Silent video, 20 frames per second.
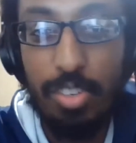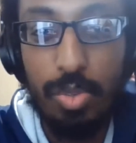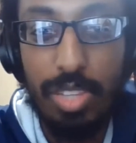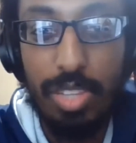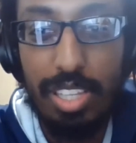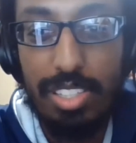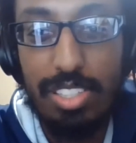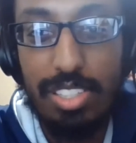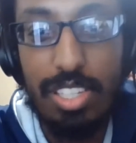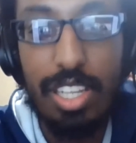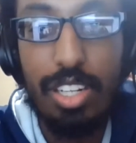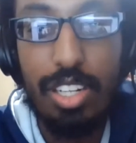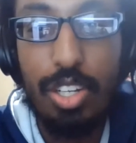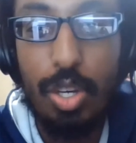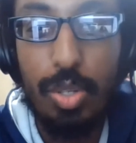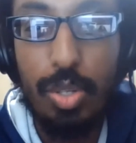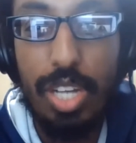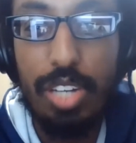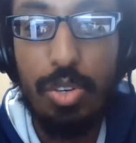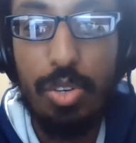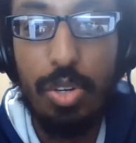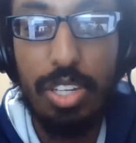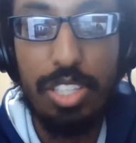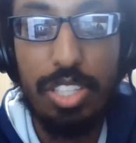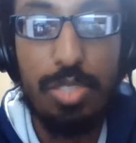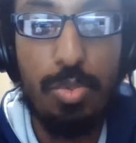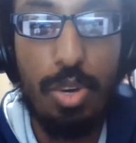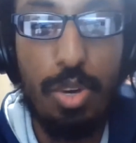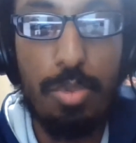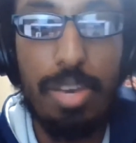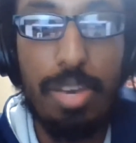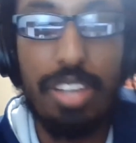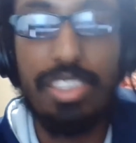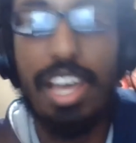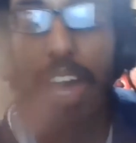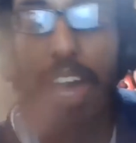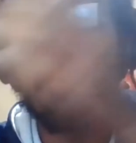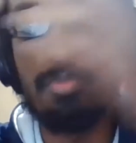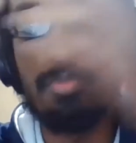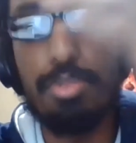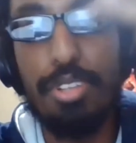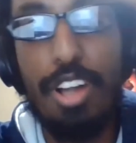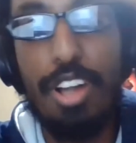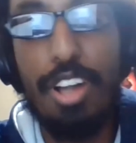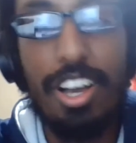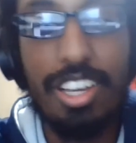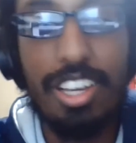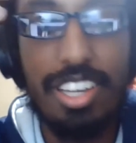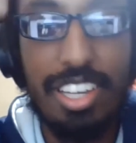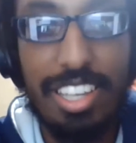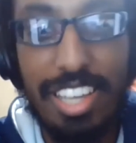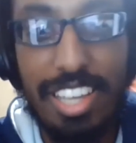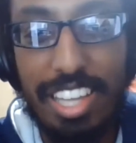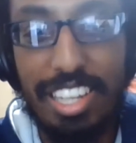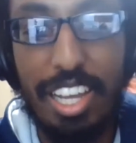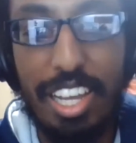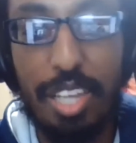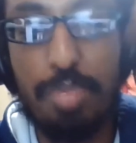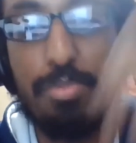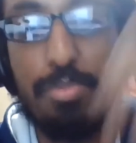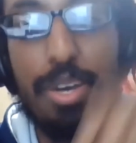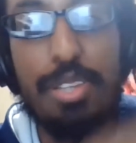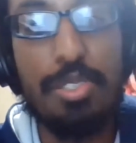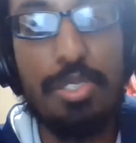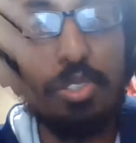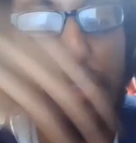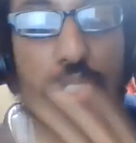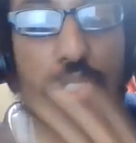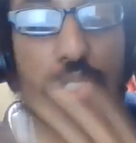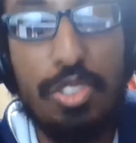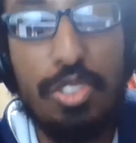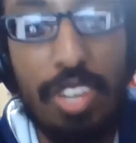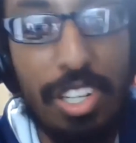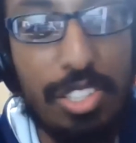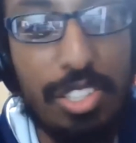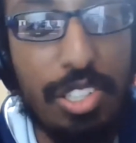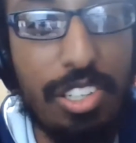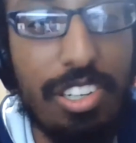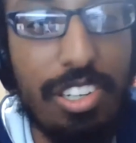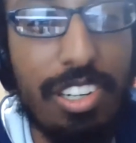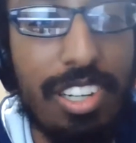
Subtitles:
that's seen code.org, it's more about that block and like puzzle structure.